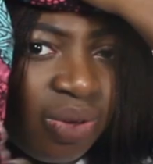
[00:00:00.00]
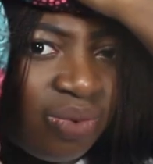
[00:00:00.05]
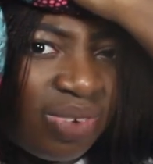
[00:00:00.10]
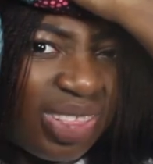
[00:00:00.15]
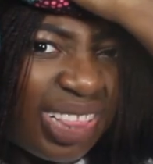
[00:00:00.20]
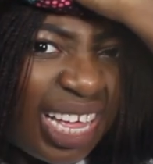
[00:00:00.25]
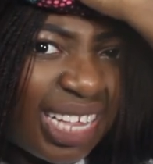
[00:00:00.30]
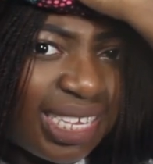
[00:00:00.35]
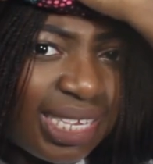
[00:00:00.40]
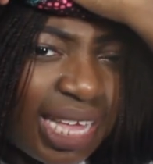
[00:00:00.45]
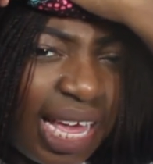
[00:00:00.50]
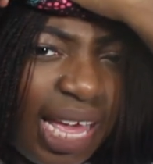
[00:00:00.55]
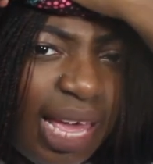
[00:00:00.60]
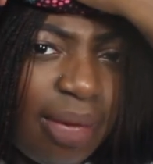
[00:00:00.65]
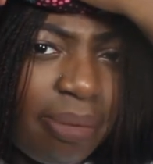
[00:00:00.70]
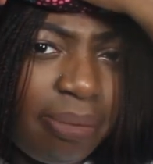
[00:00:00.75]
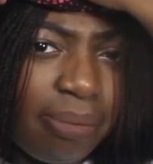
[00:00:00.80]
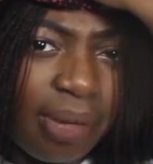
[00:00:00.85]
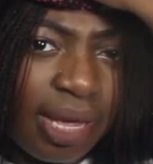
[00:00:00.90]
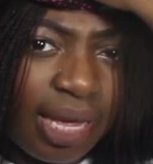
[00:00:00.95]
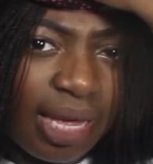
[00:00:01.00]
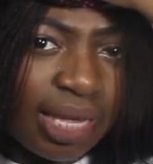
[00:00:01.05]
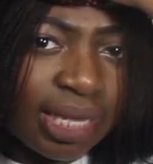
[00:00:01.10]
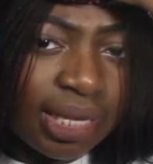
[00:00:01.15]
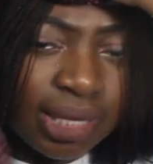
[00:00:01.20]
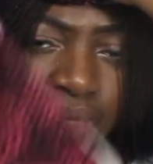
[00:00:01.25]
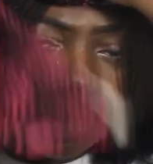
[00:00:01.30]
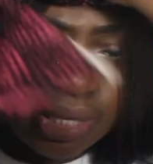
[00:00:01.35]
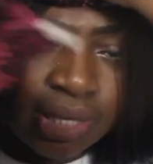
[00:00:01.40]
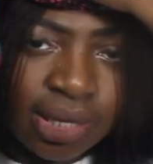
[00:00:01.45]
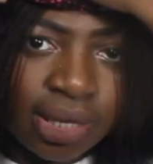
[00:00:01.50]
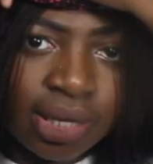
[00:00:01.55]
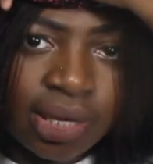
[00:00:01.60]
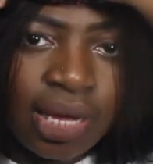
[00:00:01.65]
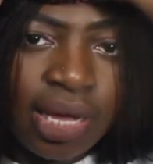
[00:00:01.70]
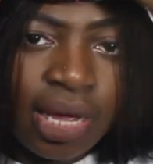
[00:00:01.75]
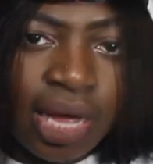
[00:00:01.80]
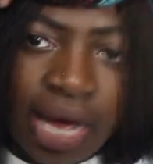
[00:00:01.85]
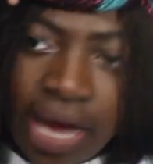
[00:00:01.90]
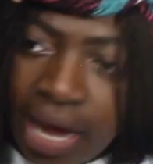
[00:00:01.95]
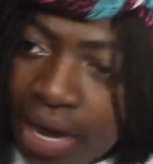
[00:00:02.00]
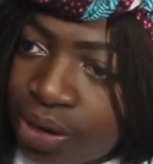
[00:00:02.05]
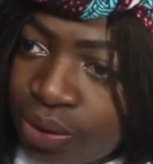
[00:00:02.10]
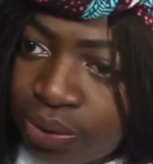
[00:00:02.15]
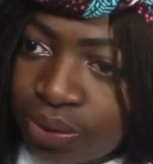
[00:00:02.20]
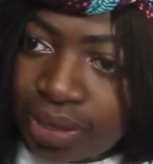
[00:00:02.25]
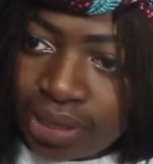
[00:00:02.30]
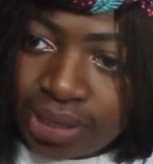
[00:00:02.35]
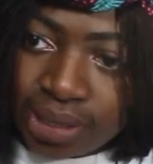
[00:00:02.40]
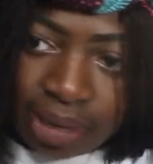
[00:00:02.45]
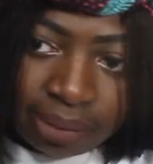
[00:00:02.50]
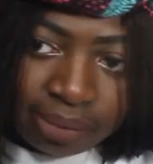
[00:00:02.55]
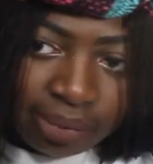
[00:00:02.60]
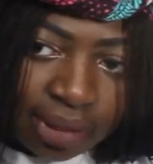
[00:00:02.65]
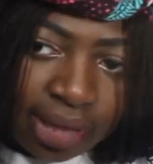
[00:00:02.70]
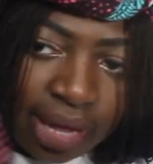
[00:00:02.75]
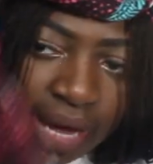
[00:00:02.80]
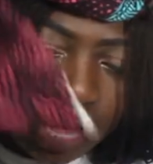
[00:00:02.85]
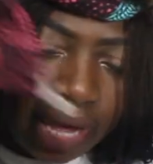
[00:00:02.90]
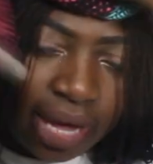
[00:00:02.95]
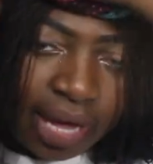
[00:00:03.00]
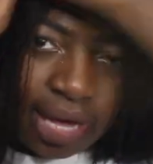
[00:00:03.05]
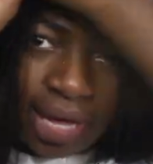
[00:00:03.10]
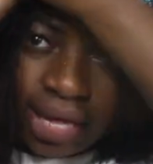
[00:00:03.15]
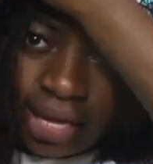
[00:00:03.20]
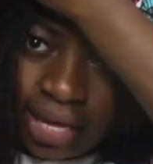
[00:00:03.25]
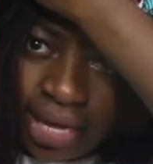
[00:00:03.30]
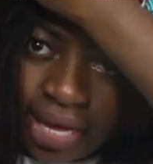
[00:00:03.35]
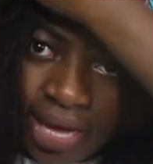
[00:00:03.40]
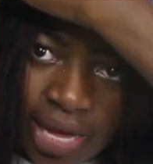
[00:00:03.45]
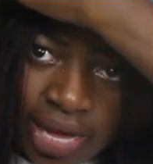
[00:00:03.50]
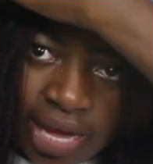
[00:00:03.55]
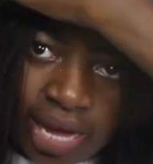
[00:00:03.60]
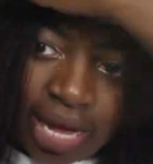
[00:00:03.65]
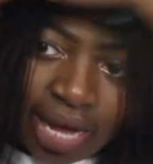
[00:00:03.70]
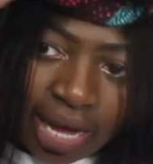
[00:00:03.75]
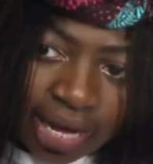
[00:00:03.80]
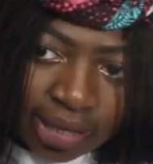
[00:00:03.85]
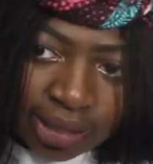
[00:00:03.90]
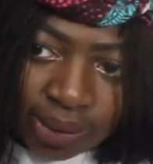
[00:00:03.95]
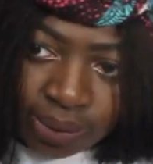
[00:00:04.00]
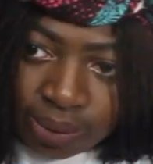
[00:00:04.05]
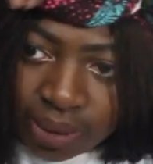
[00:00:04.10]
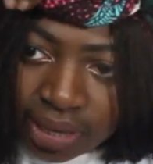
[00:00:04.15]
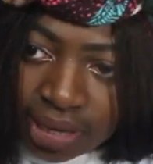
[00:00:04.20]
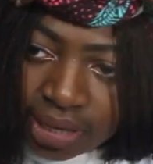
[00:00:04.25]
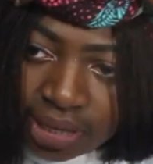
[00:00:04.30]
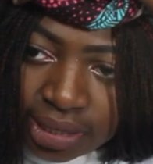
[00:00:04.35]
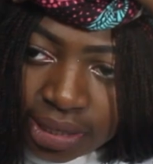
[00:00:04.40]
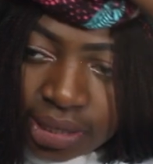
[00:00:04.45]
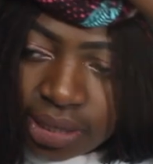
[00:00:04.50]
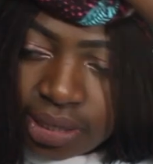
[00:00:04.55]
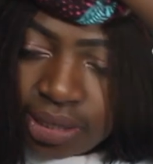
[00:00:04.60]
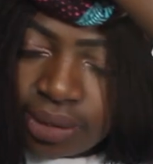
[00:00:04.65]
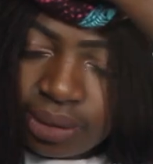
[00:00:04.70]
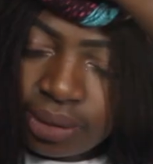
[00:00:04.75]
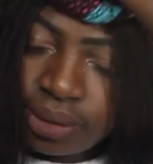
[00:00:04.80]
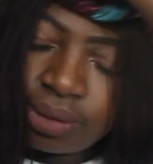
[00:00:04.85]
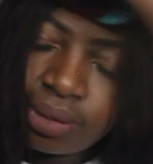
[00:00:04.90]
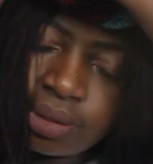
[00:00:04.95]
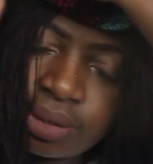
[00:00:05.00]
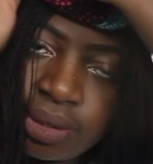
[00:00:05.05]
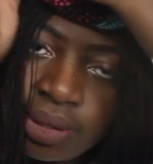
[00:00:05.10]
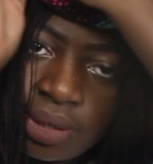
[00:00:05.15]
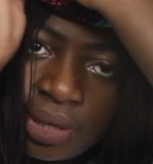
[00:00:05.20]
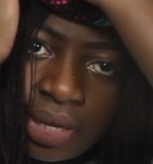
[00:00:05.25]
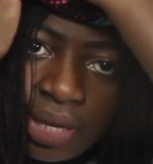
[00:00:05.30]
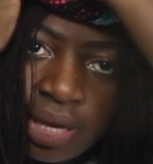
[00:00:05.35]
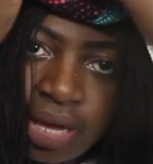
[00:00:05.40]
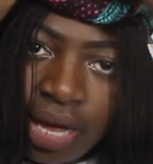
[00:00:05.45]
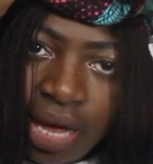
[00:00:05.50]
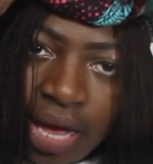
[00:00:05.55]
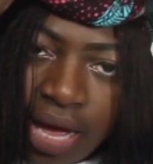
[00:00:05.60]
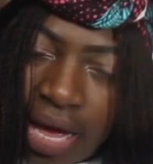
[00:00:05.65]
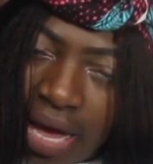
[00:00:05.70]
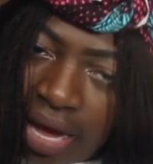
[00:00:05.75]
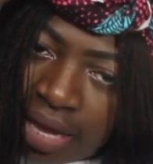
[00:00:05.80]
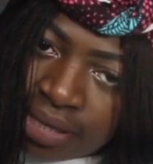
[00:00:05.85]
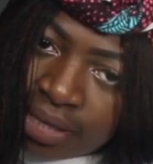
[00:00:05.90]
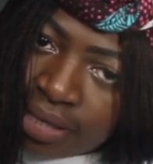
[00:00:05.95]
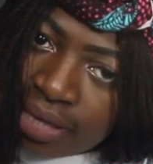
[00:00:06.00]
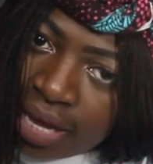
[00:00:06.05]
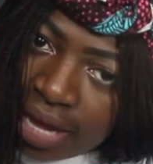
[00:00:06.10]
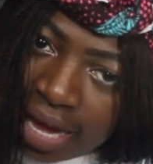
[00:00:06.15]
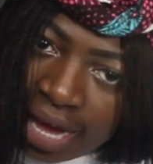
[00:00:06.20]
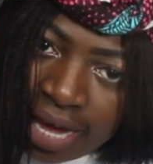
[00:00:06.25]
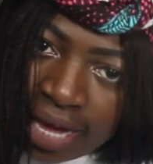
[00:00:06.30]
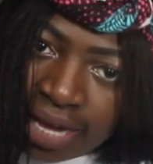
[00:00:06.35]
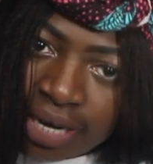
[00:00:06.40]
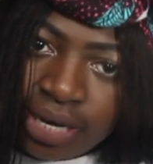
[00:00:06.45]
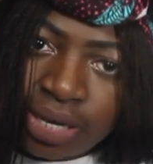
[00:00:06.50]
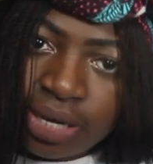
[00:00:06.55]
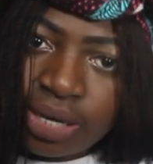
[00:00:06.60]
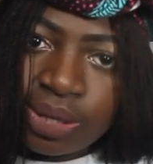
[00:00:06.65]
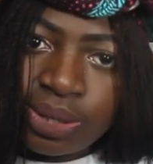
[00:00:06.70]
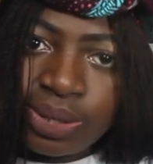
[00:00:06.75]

with that second piece, I do the same thing. I twist and turn,